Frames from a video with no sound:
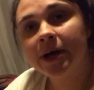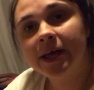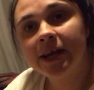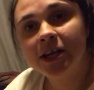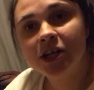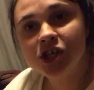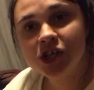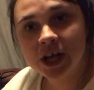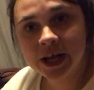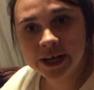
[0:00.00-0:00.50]
ahead
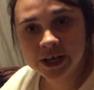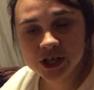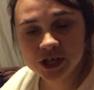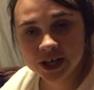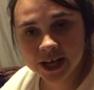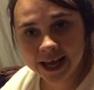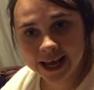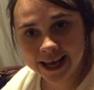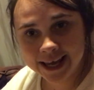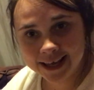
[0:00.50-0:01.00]
and
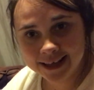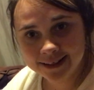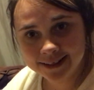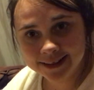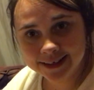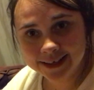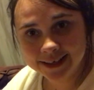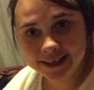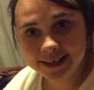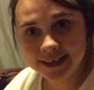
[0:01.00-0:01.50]
change
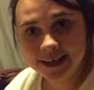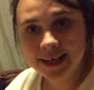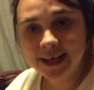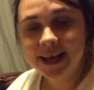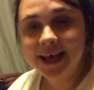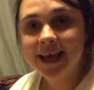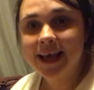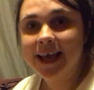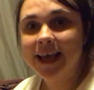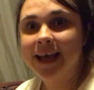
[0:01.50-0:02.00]
Kaitlyn.
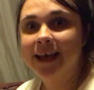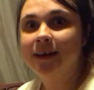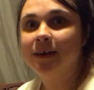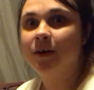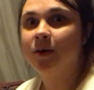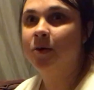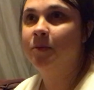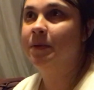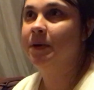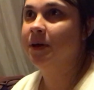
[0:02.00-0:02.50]
And
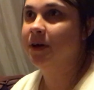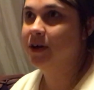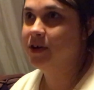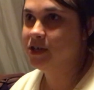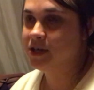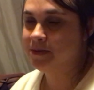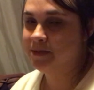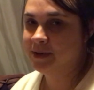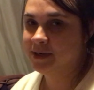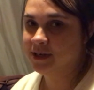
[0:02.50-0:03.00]
oh my
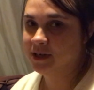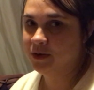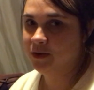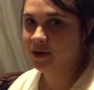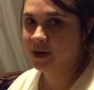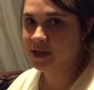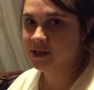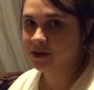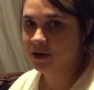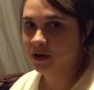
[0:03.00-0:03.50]
gosh, I'm going to tell you
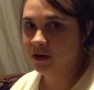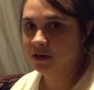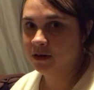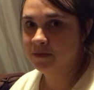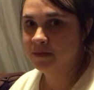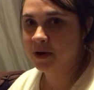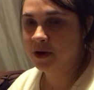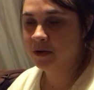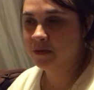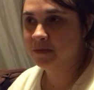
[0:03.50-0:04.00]
guys all
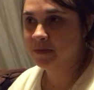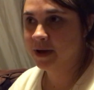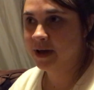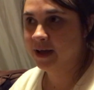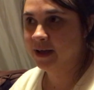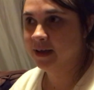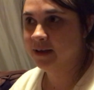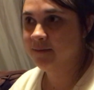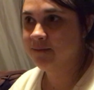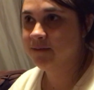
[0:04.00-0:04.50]
about
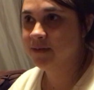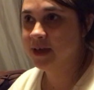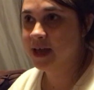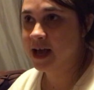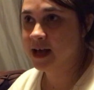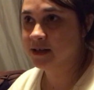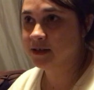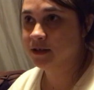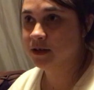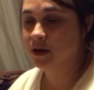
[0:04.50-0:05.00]
my
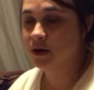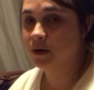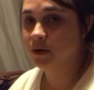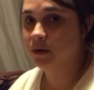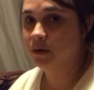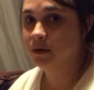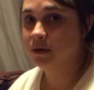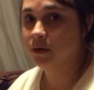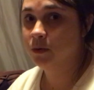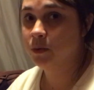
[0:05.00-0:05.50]

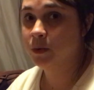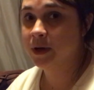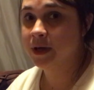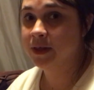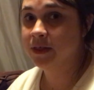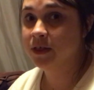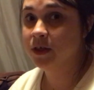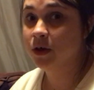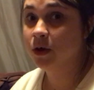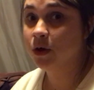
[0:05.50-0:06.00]
fiasco with